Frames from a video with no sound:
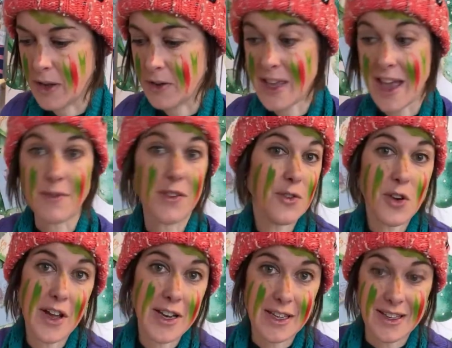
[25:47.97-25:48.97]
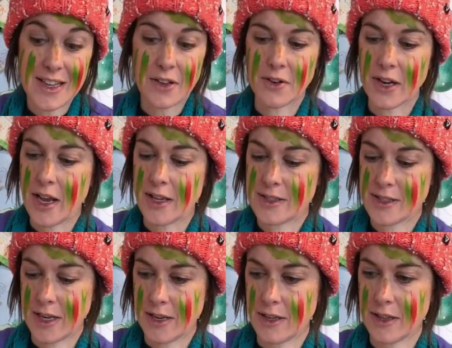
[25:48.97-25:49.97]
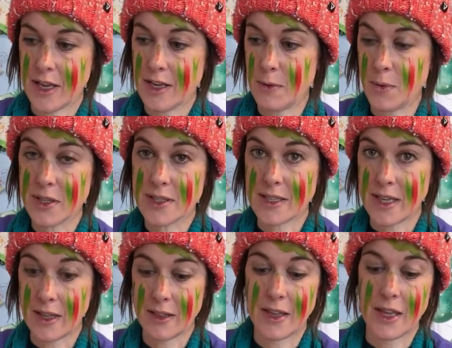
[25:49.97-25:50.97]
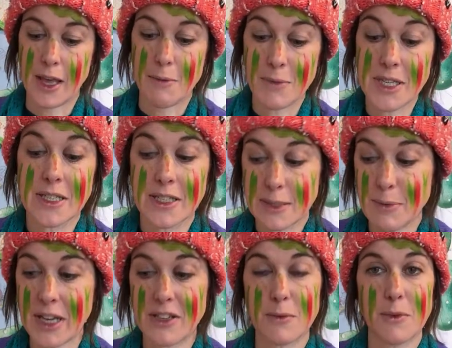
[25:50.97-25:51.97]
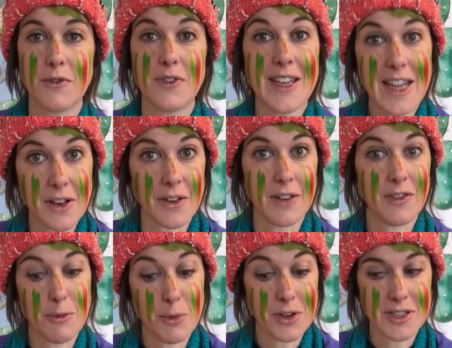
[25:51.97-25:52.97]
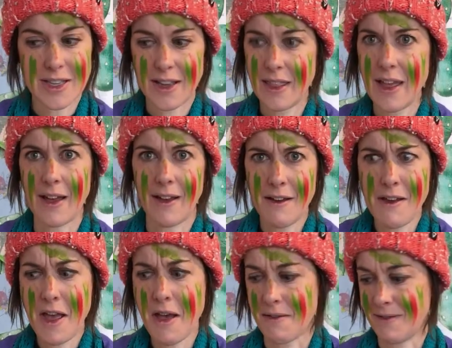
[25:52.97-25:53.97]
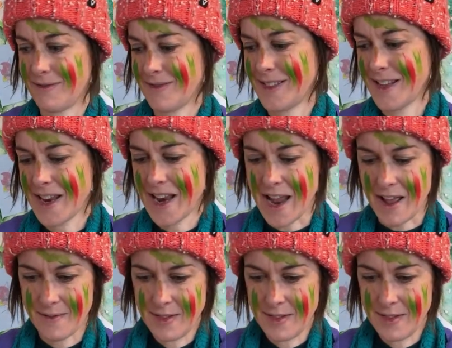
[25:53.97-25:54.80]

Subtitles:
But yeah, if you've got any neon lights, then you will see the emission spectrum of neon if you point it at that. Wow, it's good, isn't it?